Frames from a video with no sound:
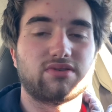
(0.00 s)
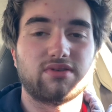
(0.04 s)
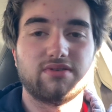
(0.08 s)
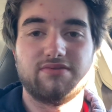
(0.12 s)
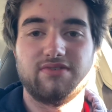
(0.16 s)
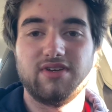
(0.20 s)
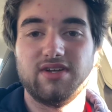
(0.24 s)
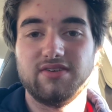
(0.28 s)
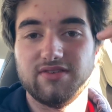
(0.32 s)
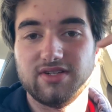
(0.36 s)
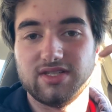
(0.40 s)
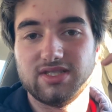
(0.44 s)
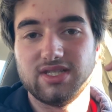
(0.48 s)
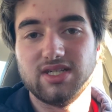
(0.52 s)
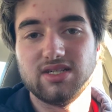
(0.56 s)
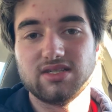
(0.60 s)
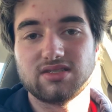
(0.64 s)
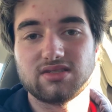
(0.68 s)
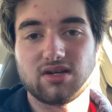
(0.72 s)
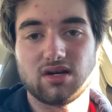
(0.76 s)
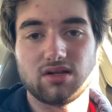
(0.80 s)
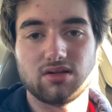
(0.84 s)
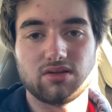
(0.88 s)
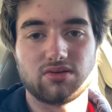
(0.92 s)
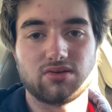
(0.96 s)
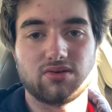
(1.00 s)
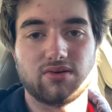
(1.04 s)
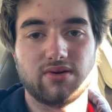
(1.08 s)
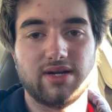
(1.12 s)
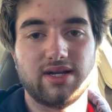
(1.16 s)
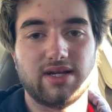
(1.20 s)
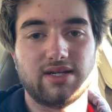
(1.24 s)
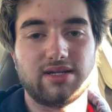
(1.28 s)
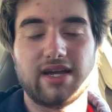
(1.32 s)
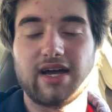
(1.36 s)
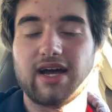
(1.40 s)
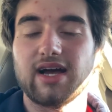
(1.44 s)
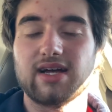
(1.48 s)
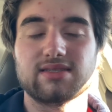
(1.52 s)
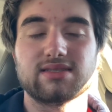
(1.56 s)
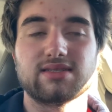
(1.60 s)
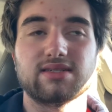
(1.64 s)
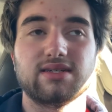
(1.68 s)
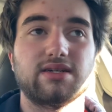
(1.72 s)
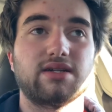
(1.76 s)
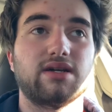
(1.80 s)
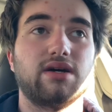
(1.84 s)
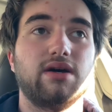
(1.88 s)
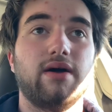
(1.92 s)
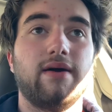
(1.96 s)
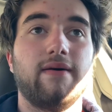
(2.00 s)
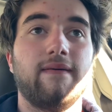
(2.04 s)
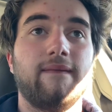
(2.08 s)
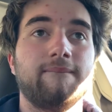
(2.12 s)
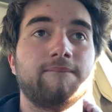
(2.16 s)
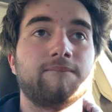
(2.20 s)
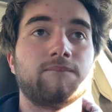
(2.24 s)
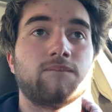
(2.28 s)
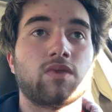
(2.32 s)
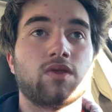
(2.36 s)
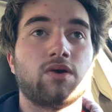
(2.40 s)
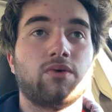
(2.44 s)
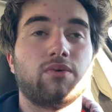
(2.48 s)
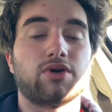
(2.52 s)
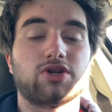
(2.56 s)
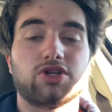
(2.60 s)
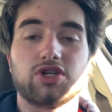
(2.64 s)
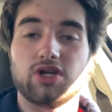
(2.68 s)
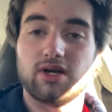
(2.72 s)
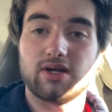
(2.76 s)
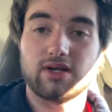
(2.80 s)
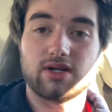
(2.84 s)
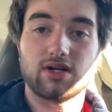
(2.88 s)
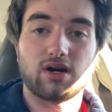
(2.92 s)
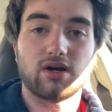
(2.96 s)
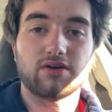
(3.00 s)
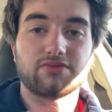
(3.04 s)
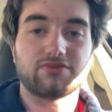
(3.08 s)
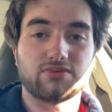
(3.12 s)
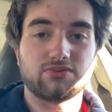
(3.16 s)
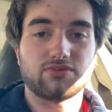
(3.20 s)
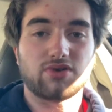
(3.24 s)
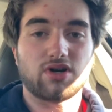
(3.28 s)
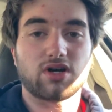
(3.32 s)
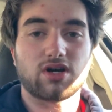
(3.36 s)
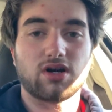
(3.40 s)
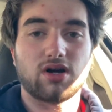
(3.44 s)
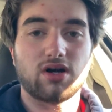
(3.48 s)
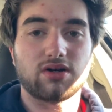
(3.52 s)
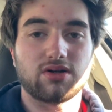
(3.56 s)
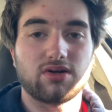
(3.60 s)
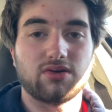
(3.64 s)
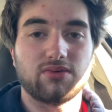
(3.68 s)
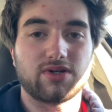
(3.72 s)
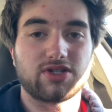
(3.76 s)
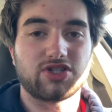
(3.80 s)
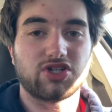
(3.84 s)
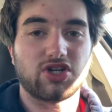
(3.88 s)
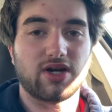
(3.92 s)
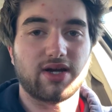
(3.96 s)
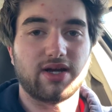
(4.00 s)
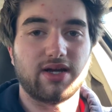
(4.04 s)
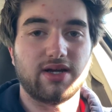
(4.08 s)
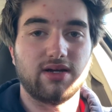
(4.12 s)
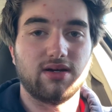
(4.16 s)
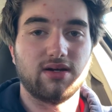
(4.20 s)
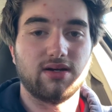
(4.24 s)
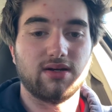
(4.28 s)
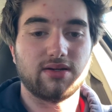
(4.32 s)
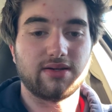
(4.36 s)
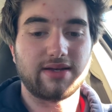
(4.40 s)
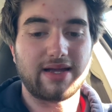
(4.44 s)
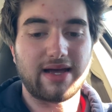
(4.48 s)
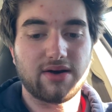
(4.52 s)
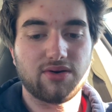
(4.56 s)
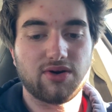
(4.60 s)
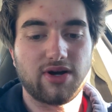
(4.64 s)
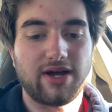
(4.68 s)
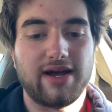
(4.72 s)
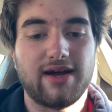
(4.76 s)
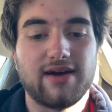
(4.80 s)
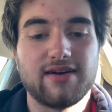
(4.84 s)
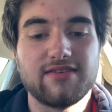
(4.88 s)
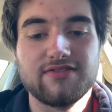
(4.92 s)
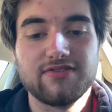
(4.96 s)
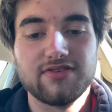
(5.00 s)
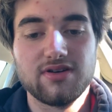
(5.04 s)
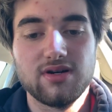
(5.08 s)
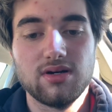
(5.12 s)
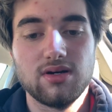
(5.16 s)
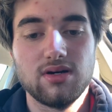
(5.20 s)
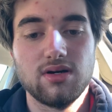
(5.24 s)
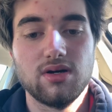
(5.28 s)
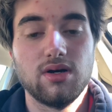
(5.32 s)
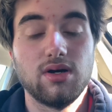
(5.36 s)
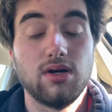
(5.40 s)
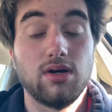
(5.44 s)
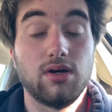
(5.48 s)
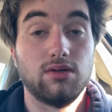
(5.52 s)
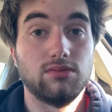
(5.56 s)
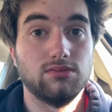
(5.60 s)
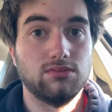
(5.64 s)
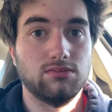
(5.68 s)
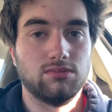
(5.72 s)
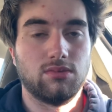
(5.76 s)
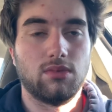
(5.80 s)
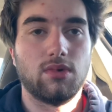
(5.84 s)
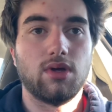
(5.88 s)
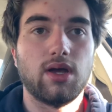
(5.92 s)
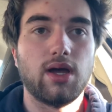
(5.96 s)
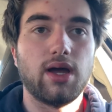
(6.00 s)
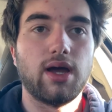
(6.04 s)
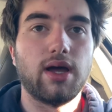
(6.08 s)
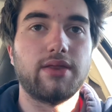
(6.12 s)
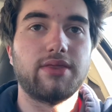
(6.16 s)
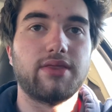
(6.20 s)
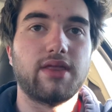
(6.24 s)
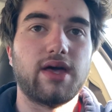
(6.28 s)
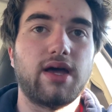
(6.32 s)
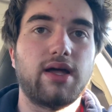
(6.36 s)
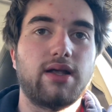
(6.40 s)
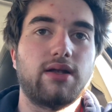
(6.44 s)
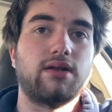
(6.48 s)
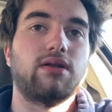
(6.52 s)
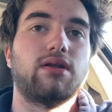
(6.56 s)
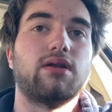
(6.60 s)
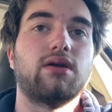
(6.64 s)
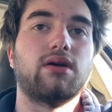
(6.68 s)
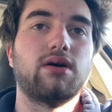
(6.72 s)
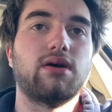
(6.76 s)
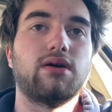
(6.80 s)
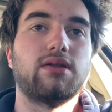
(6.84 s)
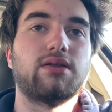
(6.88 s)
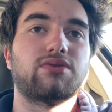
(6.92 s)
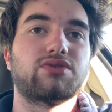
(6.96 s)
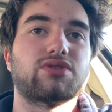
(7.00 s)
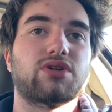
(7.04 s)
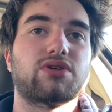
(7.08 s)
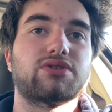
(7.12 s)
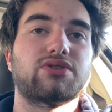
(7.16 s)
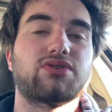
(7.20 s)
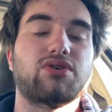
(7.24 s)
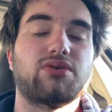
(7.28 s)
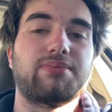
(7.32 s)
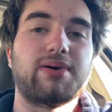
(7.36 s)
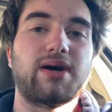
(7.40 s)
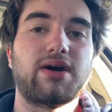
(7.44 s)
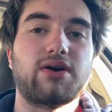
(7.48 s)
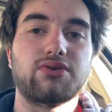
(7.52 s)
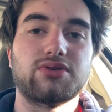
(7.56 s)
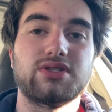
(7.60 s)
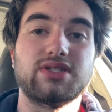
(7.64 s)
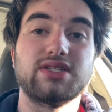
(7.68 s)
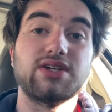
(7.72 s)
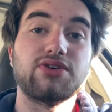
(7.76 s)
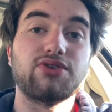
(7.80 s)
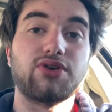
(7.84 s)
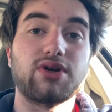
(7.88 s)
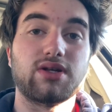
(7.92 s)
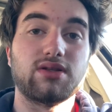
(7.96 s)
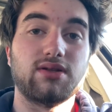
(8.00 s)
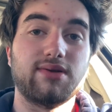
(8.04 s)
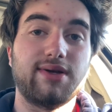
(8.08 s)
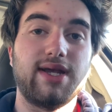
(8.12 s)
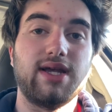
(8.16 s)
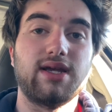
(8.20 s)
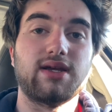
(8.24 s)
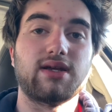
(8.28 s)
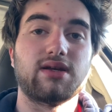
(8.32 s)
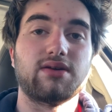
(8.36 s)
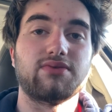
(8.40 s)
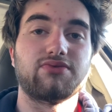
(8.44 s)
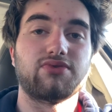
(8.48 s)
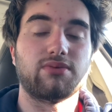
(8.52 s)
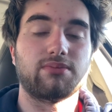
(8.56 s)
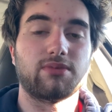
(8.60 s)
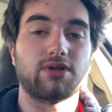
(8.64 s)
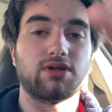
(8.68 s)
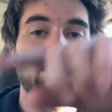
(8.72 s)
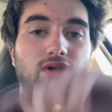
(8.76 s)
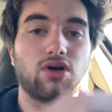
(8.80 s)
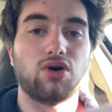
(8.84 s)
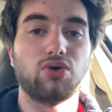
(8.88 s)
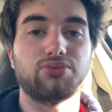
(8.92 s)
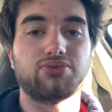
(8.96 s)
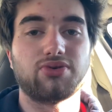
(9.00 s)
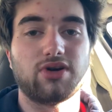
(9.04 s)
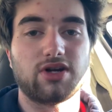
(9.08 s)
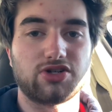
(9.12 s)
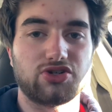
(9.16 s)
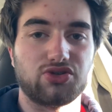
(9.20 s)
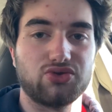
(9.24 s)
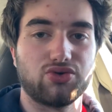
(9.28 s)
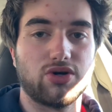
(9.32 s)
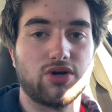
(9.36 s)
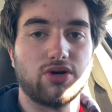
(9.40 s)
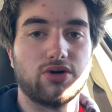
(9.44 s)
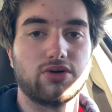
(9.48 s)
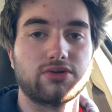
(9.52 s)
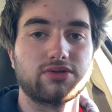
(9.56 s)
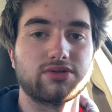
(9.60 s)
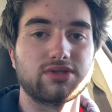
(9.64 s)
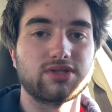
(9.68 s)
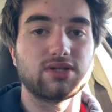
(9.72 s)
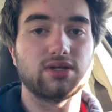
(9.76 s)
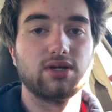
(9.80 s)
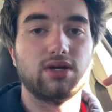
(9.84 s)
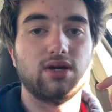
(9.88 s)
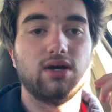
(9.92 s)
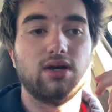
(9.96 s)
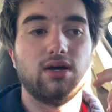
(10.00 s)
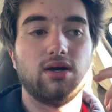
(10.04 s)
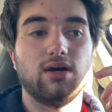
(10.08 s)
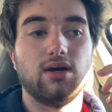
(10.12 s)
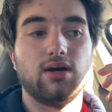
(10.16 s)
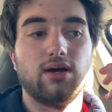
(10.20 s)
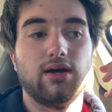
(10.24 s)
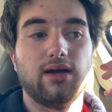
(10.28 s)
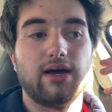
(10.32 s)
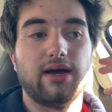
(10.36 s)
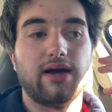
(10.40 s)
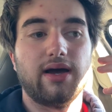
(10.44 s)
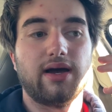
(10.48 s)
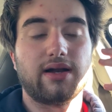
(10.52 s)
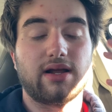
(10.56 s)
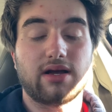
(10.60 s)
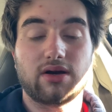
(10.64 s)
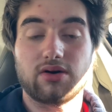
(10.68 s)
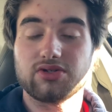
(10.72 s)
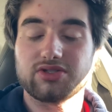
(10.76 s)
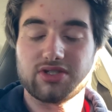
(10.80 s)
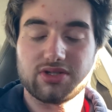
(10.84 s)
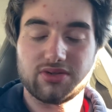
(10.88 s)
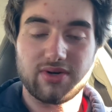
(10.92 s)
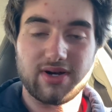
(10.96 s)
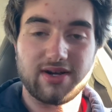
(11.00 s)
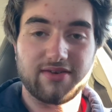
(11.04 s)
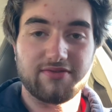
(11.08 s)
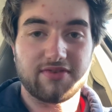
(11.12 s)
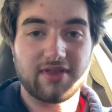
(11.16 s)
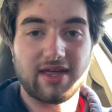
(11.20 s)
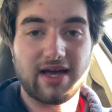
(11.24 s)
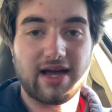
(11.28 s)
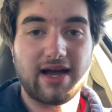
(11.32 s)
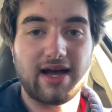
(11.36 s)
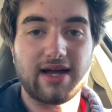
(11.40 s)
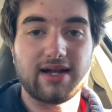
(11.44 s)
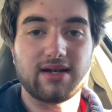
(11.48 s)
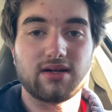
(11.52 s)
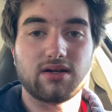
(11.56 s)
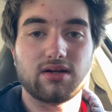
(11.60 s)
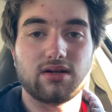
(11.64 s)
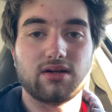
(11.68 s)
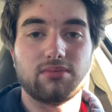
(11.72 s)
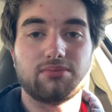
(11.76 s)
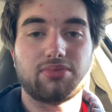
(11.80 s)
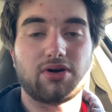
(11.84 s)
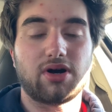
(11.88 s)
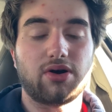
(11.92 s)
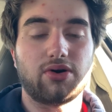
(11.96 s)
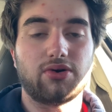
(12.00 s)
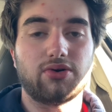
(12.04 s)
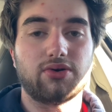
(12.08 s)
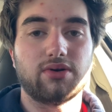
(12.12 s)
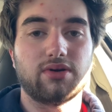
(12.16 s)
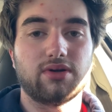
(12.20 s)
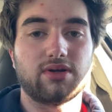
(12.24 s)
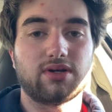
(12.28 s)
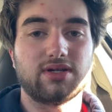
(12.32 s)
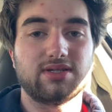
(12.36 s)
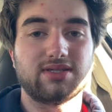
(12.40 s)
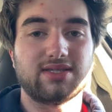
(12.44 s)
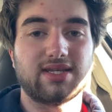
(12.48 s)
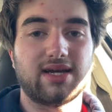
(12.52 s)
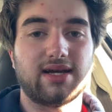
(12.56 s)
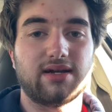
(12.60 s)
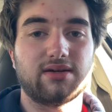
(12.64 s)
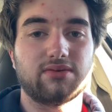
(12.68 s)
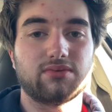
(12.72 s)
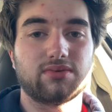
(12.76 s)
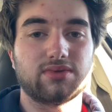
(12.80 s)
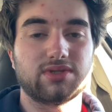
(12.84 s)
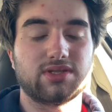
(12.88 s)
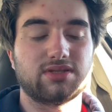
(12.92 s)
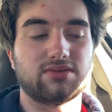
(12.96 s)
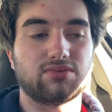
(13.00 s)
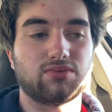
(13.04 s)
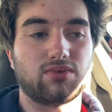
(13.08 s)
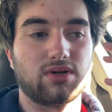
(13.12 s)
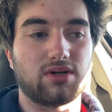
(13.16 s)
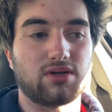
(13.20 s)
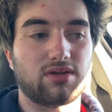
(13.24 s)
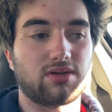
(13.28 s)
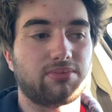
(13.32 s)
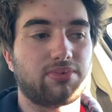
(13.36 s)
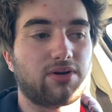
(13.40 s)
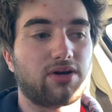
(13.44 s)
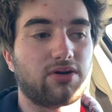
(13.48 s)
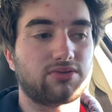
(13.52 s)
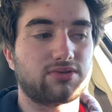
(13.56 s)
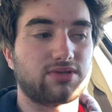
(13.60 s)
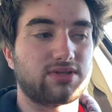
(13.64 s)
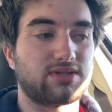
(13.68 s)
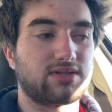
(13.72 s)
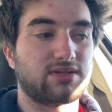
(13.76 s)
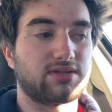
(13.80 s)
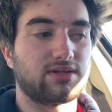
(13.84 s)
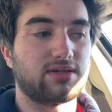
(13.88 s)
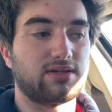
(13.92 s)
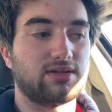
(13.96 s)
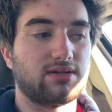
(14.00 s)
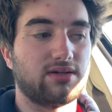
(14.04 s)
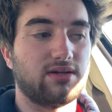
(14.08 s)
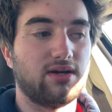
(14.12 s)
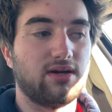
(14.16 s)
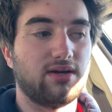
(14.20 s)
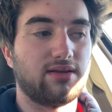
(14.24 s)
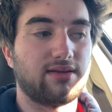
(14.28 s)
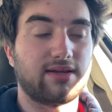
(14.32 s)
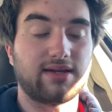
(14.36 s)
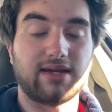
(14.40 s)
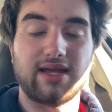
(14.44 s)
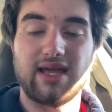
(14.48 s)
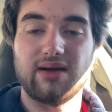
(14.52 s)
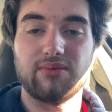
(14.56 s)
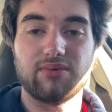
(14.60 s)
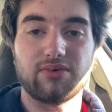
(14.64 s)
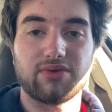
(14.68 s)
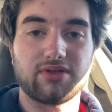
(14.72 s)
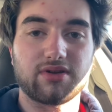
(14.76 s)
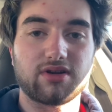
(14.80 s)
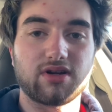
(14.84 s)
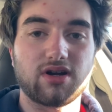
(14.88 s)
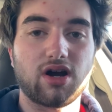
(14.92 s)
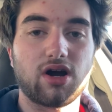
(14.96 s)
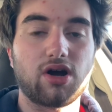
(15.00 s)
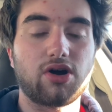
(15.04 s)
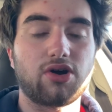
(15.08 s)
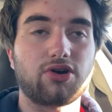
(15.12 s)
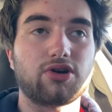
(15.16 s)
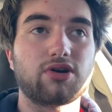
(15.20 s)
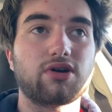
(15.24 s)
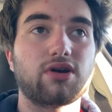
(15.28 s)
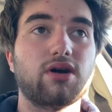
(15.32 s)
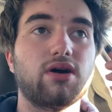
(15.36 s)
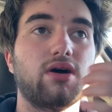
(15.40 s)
VVT solenoid and gasket, which I got from Rock Auto, which I now have. And then there's also a power steering leak from the low pressure hose, and I also have that part because that was one of the parts that came with the car.